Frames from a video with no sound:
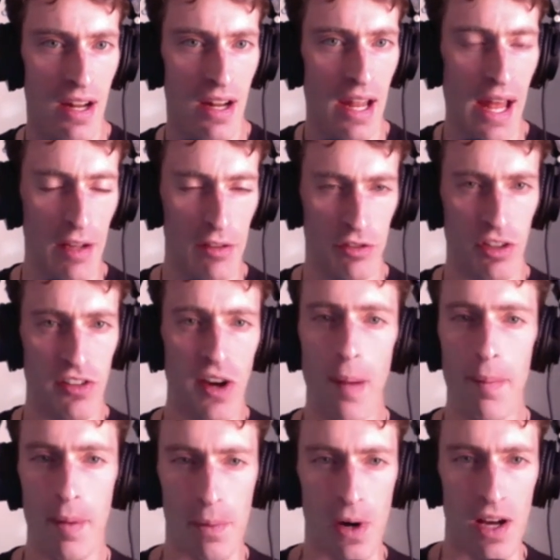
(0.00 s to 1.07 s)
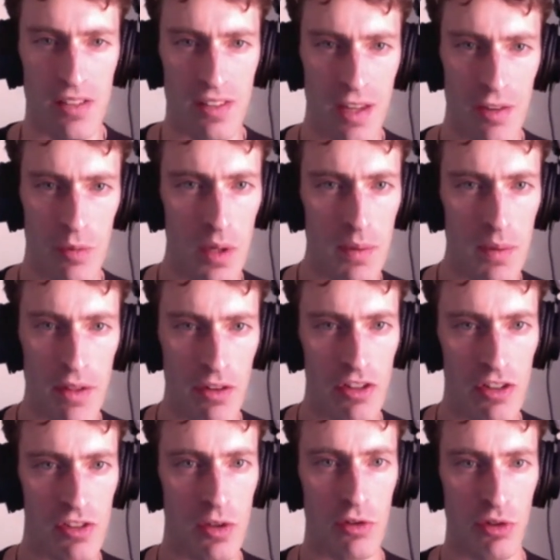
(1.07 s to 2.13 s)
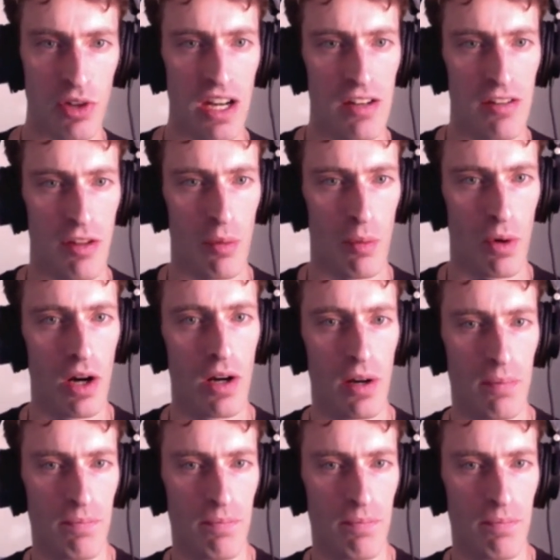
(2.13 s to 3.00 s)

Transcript: extra time and process. We'd rather just go straight into the work.